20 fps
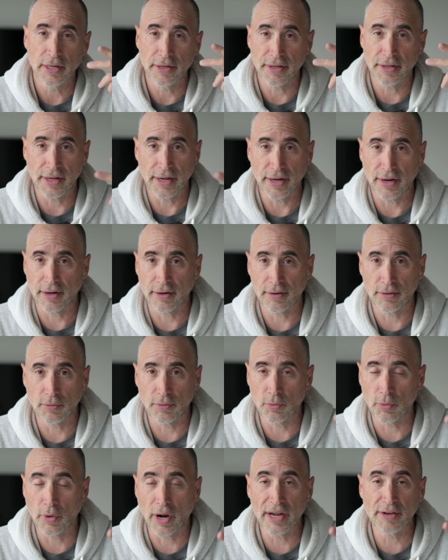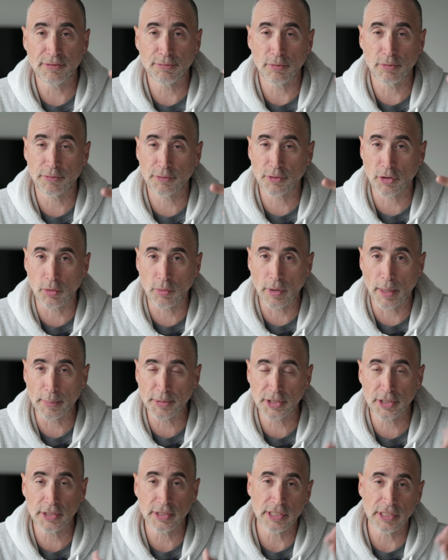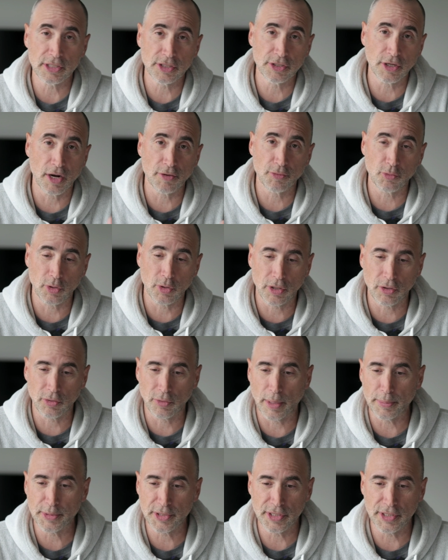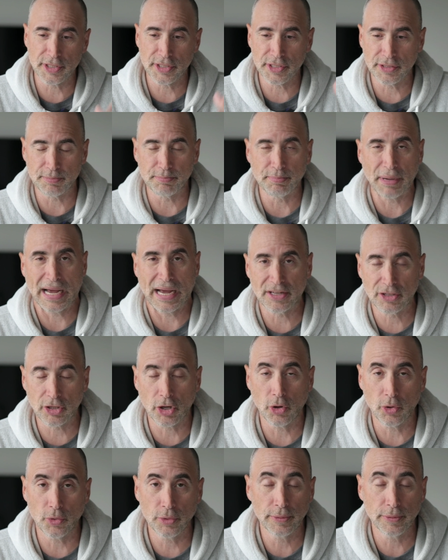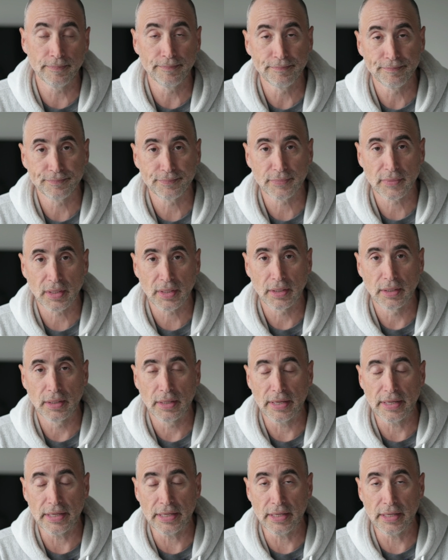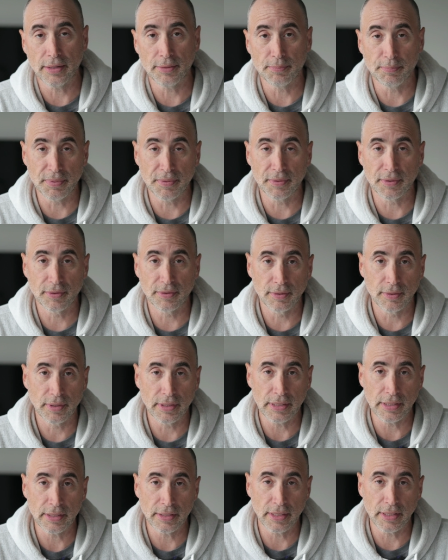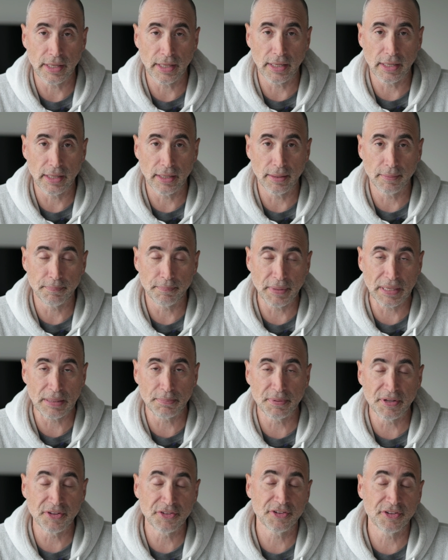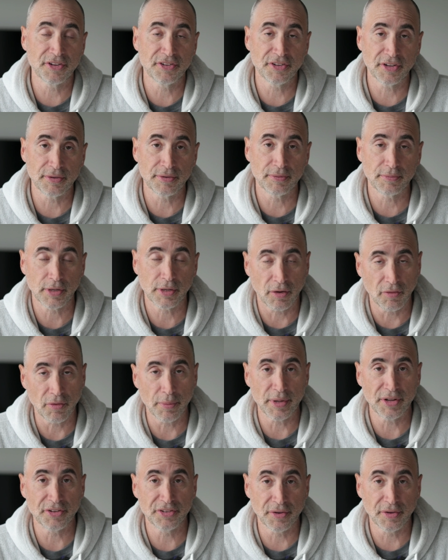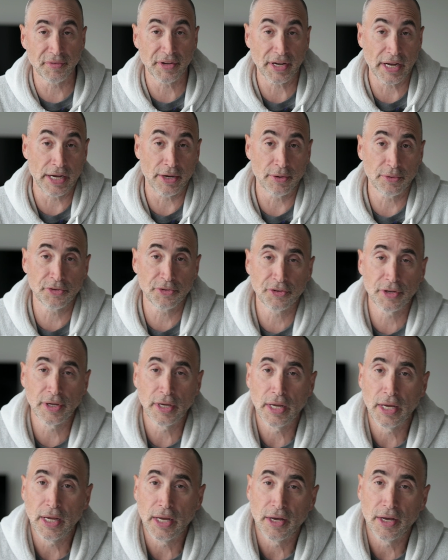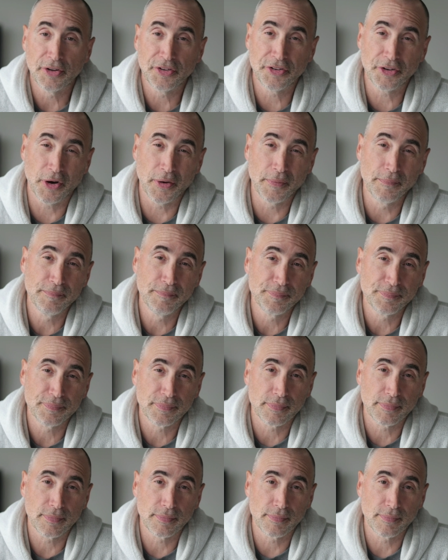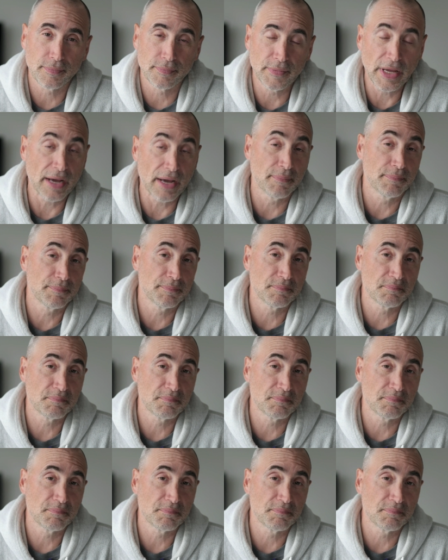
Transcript: They're rife with corruption, and software corruption is just bad code. In in uh, big business and government, something else. So, yeah,